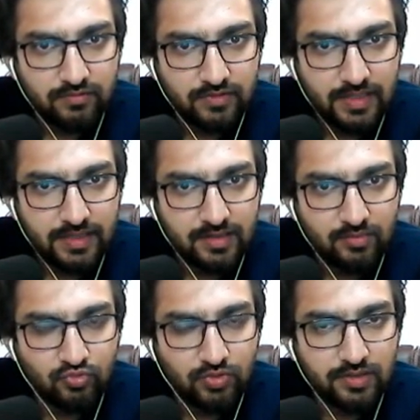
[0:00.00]
Add them
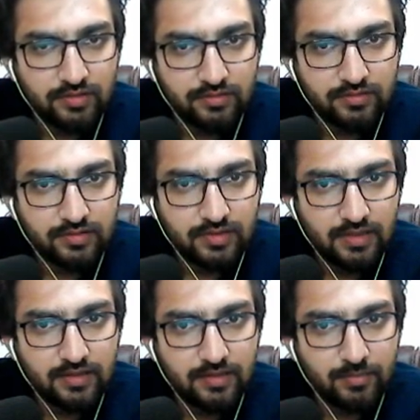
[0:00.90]
together
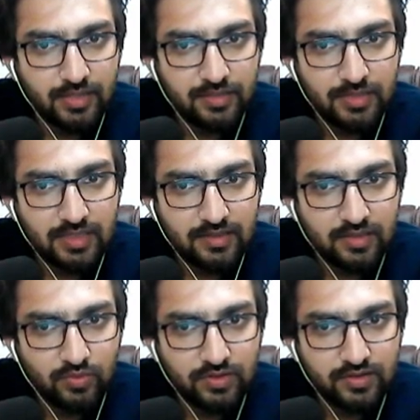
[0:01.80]
and then multiply
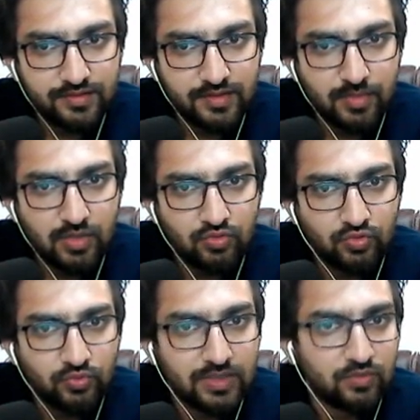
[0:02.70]
that with this amount. You
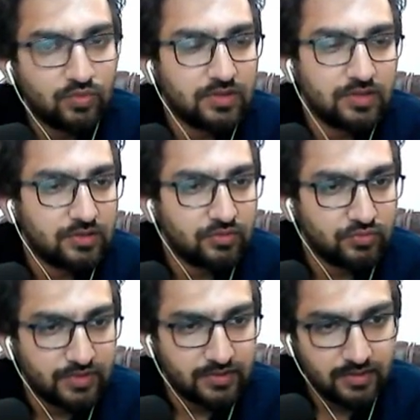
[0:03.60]
will get
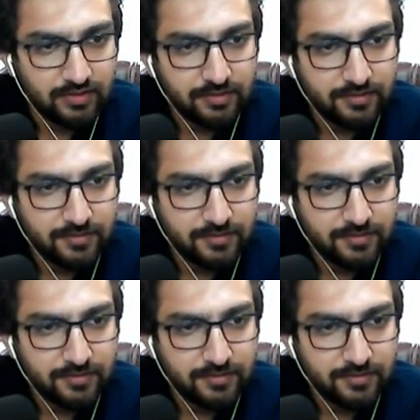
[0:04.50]
132,600.